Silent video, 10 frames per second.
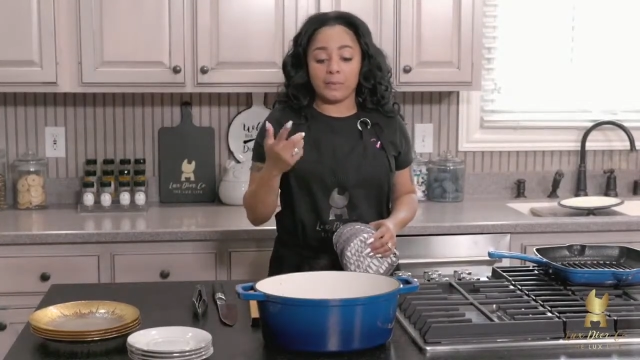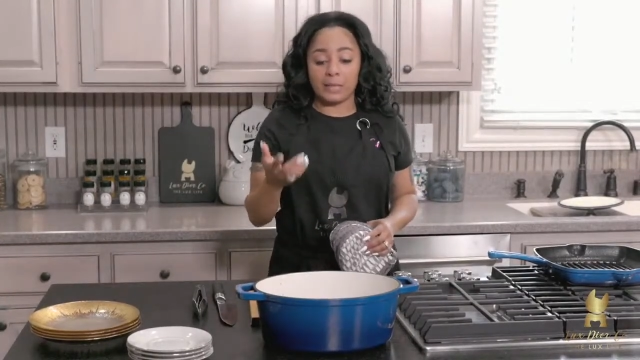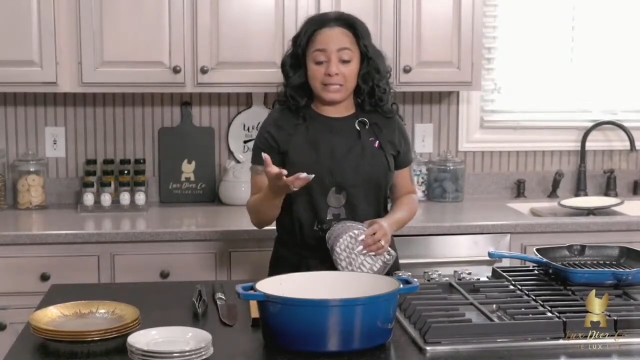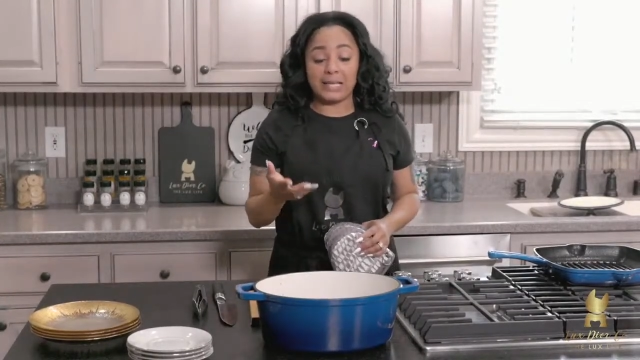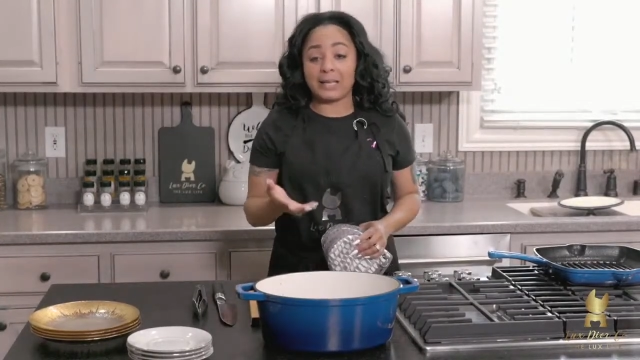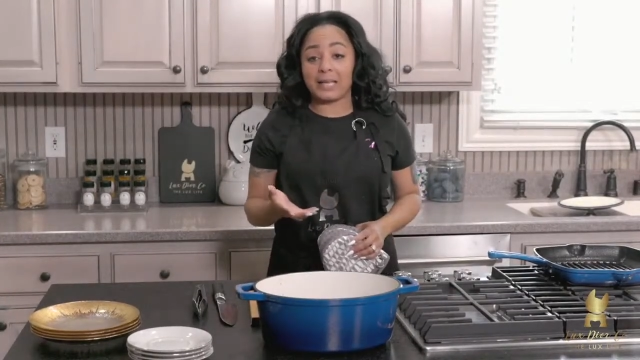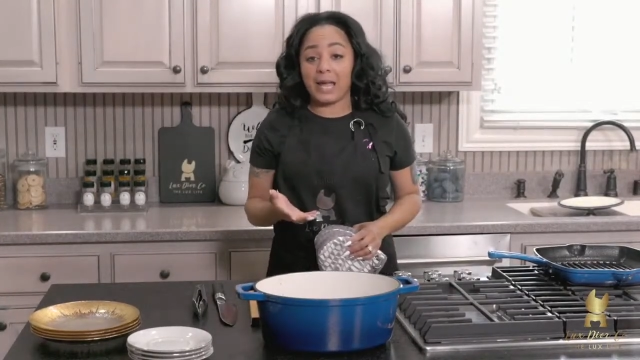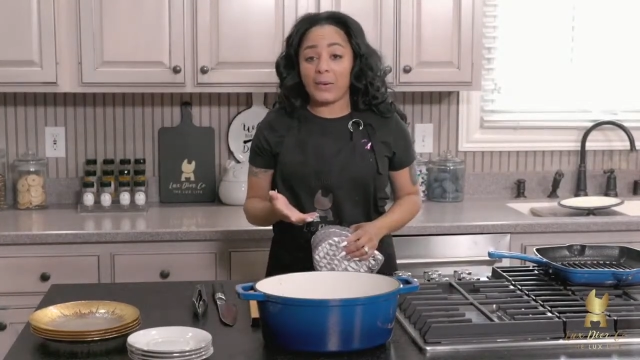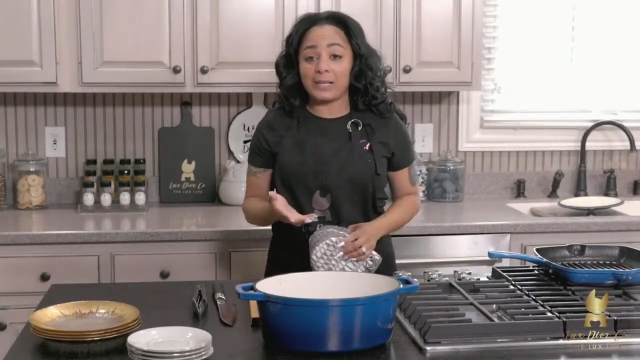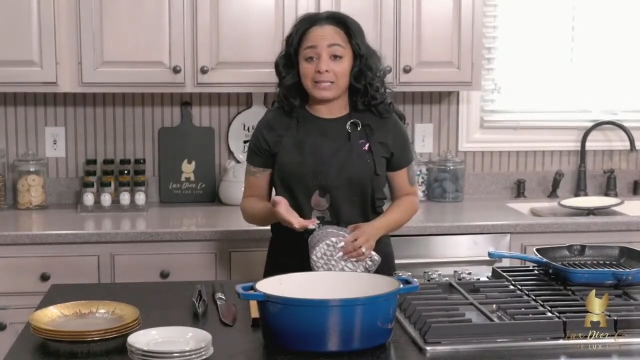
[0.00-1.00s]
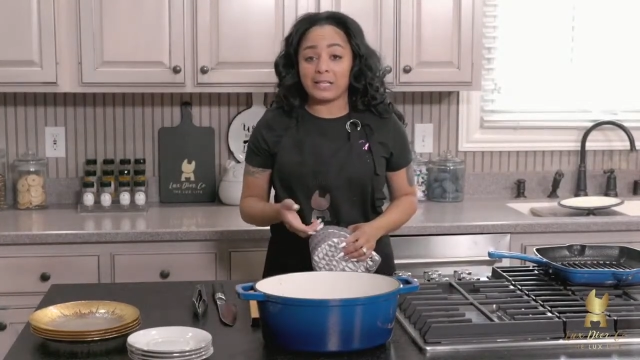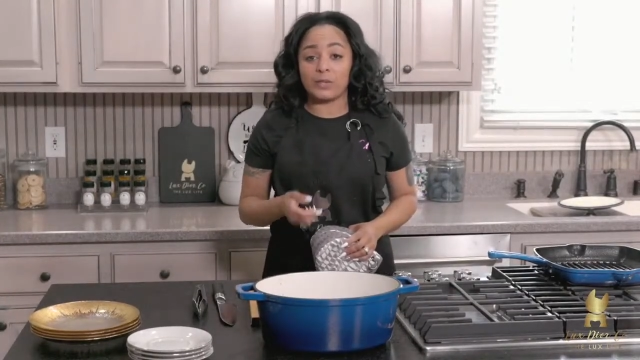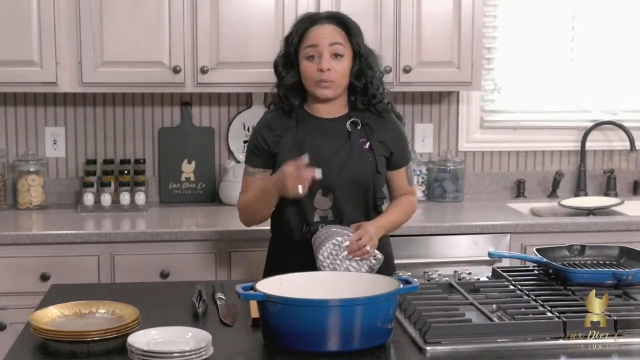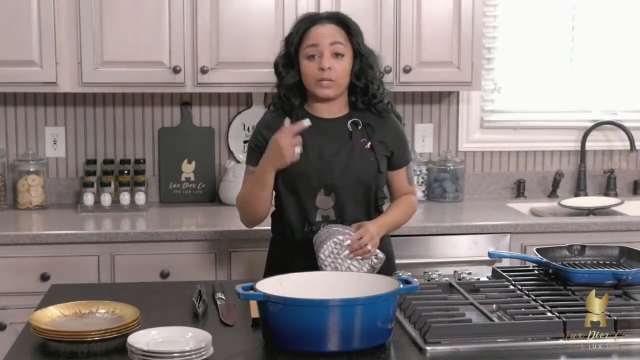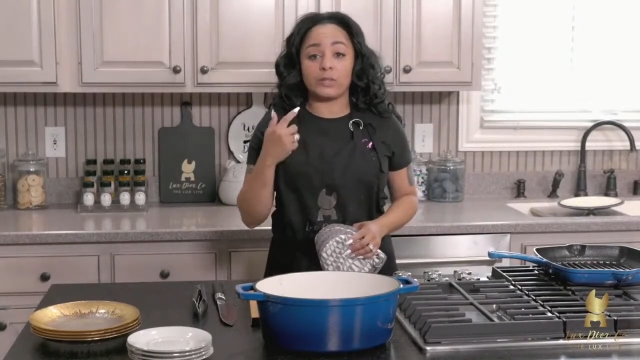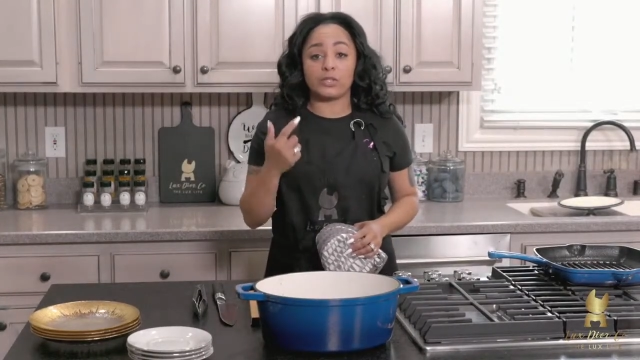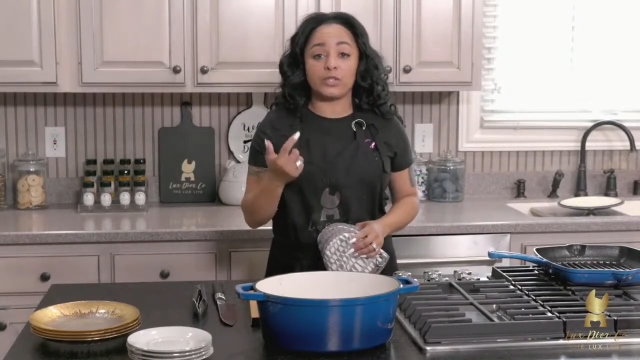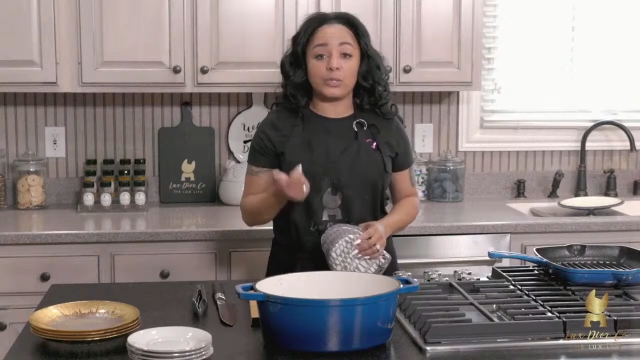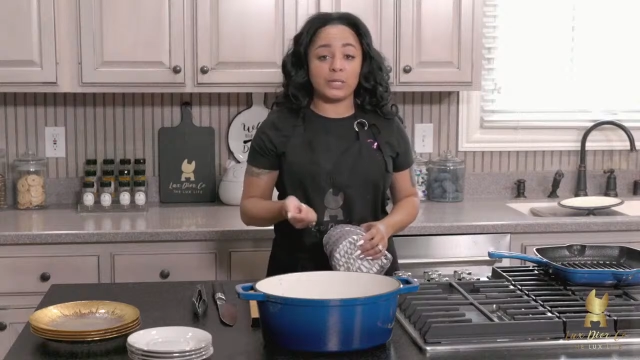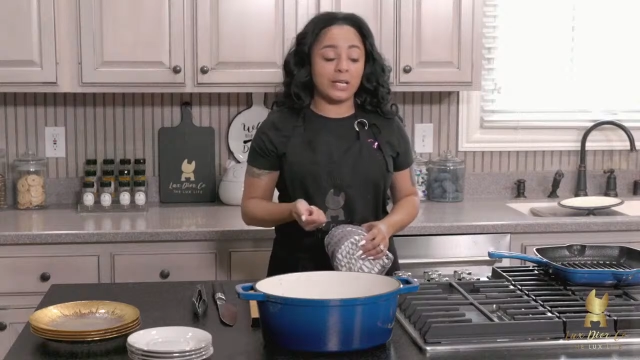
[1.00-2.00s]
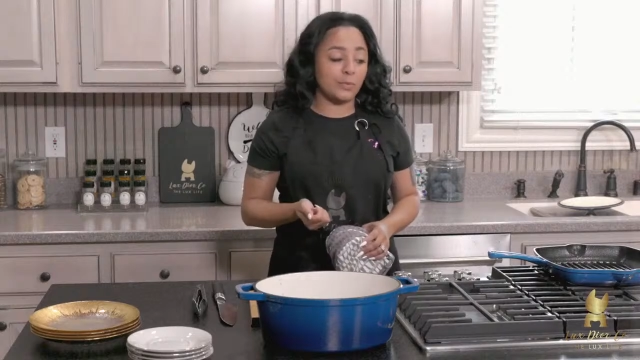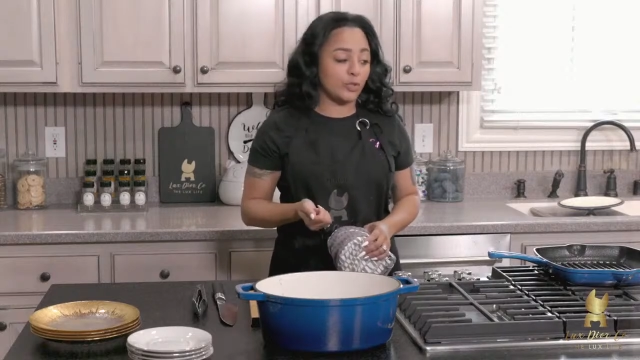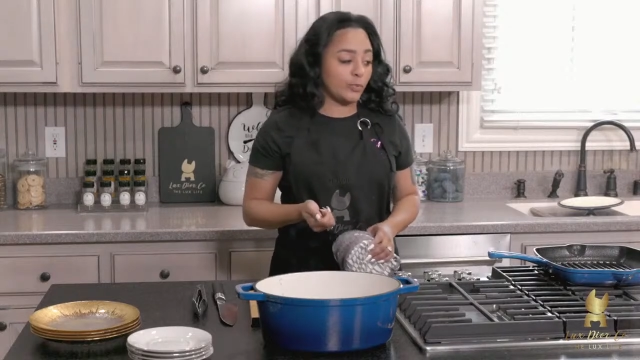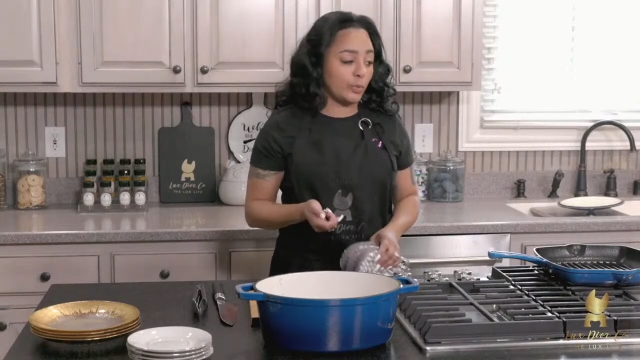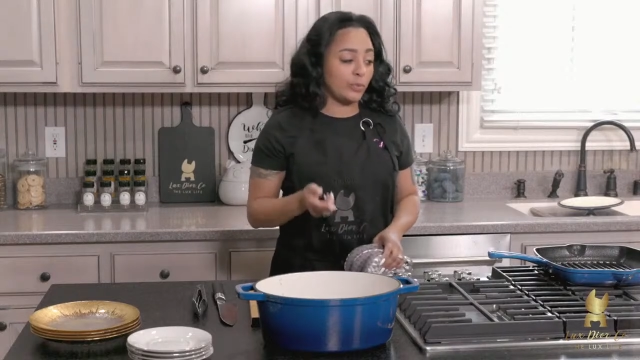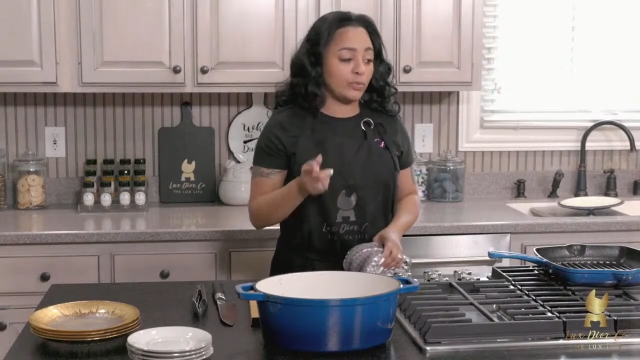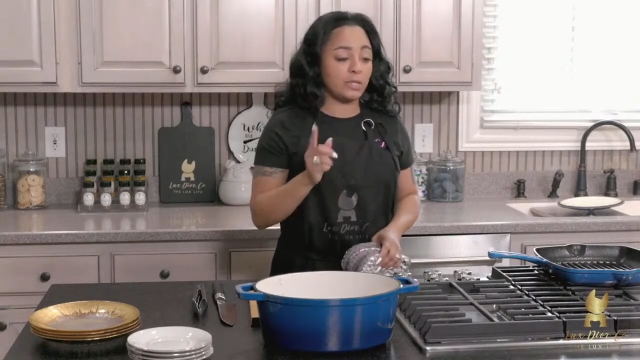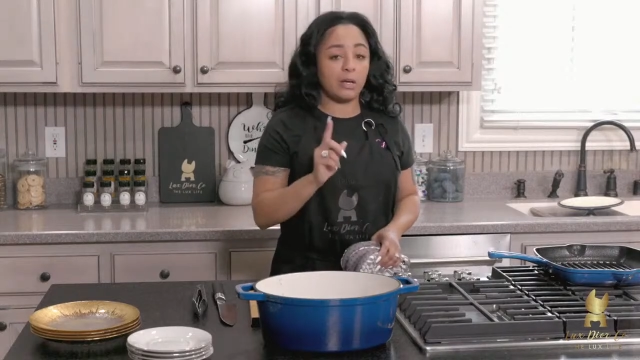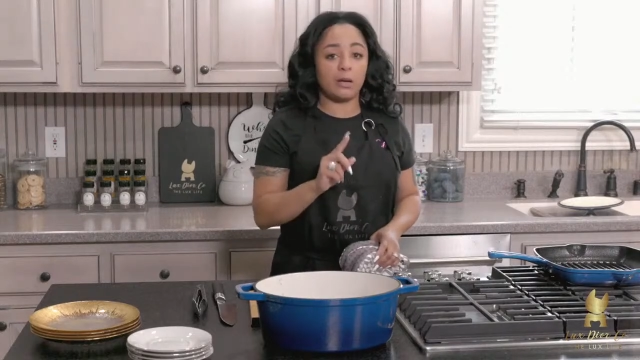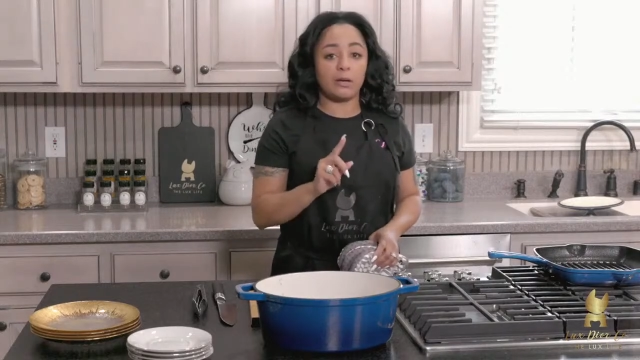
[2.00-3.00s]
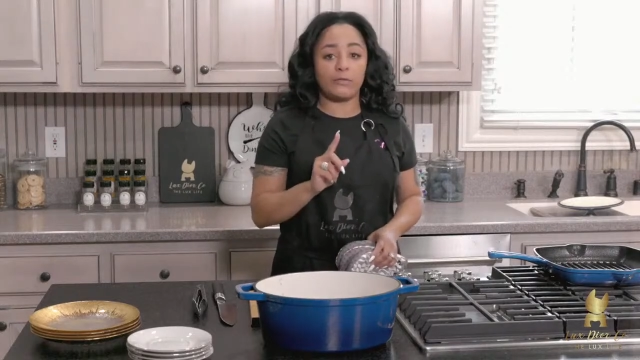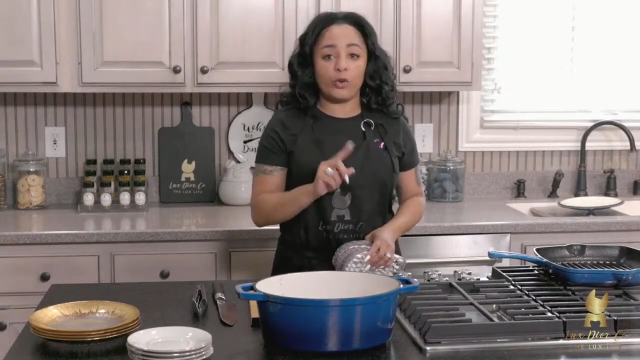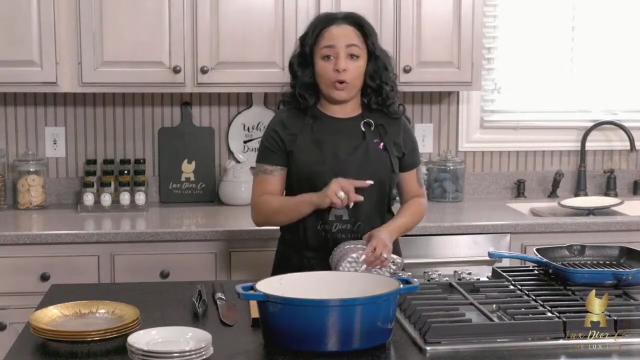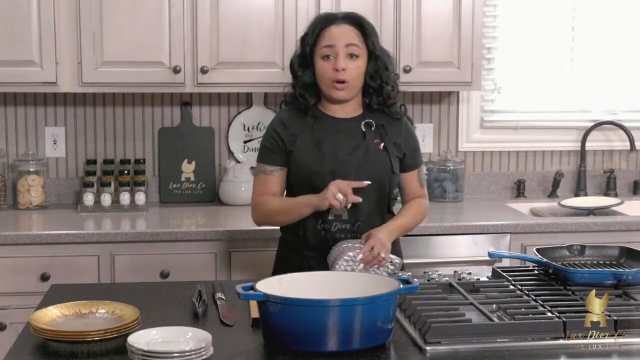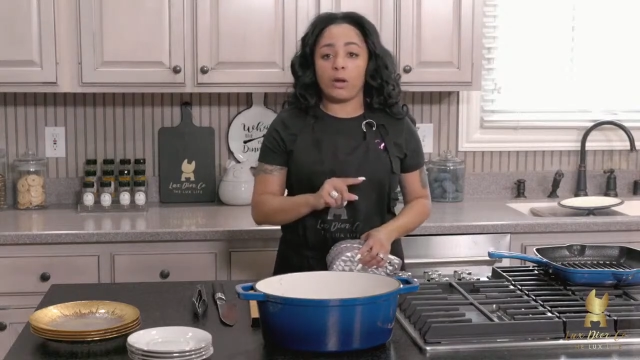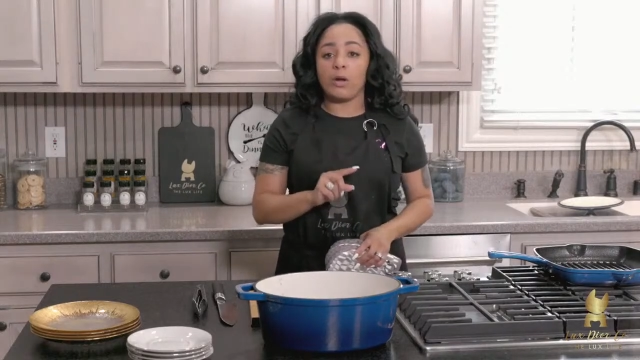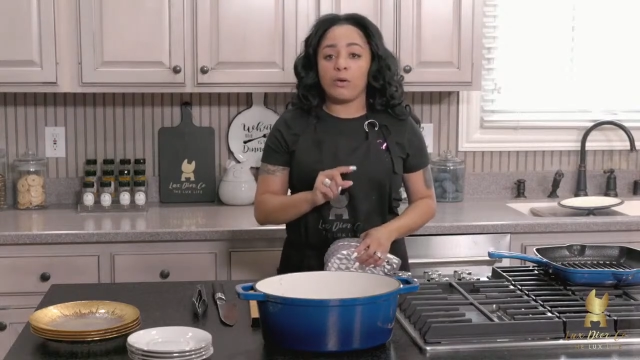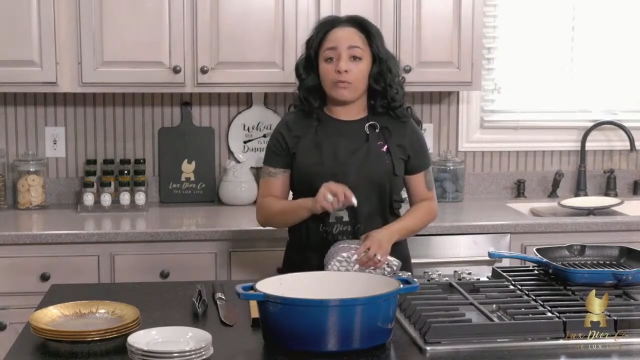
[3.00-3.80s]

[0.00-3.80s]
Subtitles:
exactly how I said, with the 2 tablespoons of your